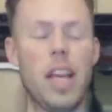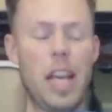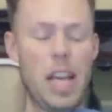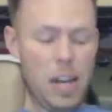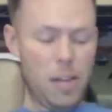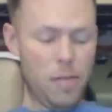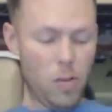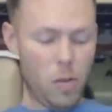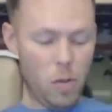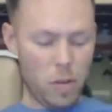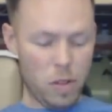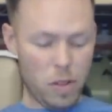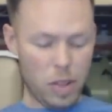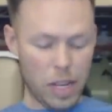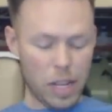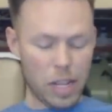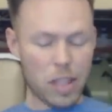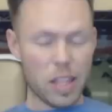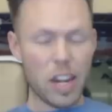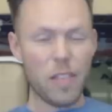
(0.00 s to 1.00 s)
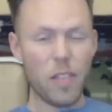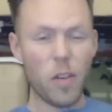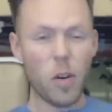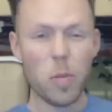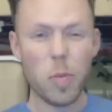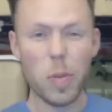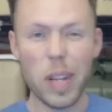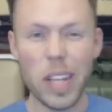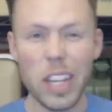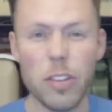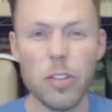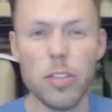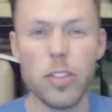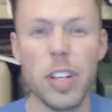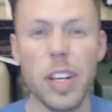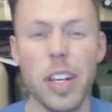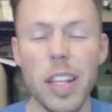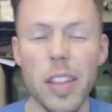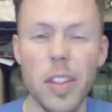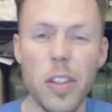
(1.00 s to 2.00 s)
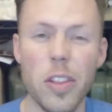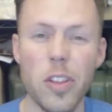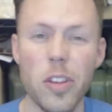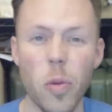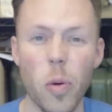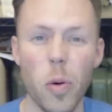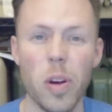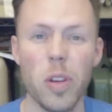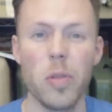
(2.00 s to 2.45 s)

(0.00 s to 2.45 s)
and I've always, like I said, I've always been interested in the story,